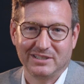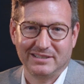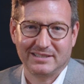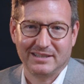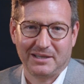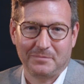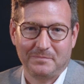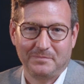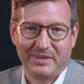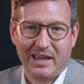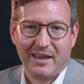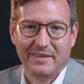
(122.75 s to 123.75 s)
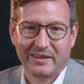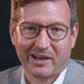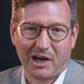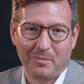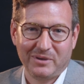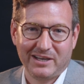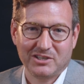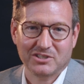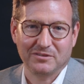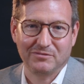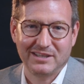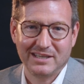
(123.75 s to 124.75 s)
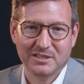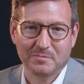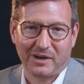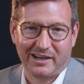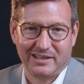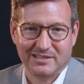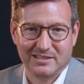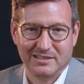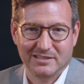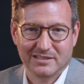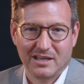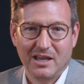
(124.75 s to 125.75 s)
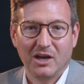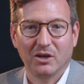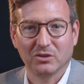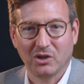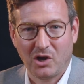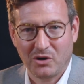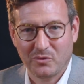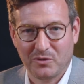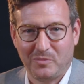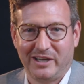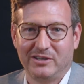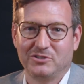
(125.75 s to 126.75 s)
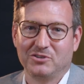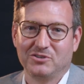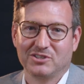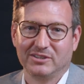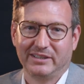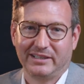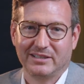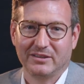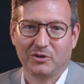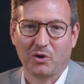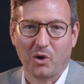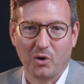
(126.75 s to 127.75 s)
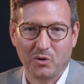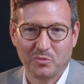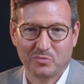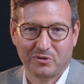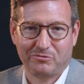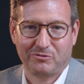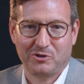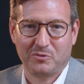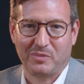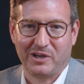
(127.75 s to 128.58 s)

into them, and the combination of these biases, along with managers selecting their own preferred